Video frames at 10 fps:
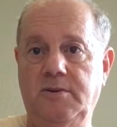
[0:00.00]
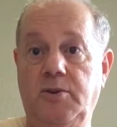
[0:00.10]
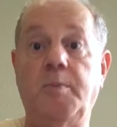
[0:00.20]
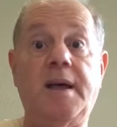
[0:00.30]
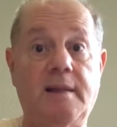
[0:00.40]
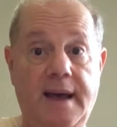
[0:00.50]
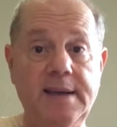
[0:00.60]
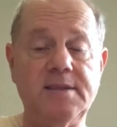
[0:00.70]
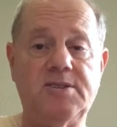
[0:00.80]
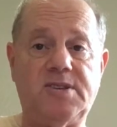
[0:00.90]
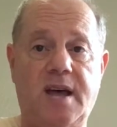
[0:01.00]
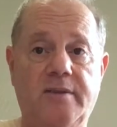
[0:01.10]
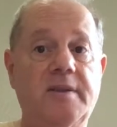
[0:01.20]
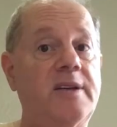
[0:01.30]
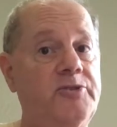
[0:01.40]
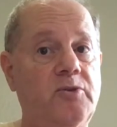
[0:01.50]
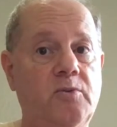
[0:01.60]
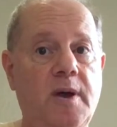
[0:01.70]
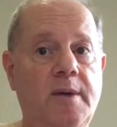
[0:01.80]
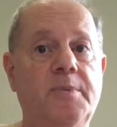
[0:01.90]
You may like the sound, that's your
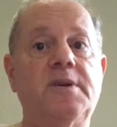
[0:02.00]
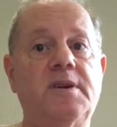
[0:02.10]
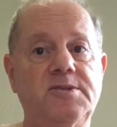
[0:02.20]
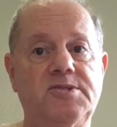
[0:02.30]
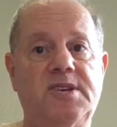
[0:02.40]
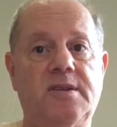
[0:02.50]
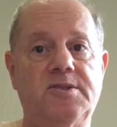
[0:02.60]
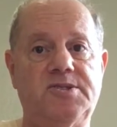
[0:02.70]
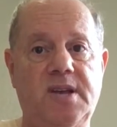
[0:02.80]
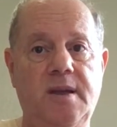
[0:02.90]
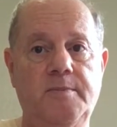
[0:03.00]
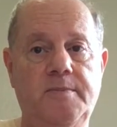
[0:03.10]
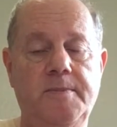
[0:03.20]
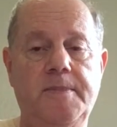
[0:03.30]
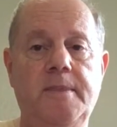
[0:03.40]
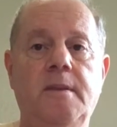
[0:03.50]
right, but it doesn't sound the same.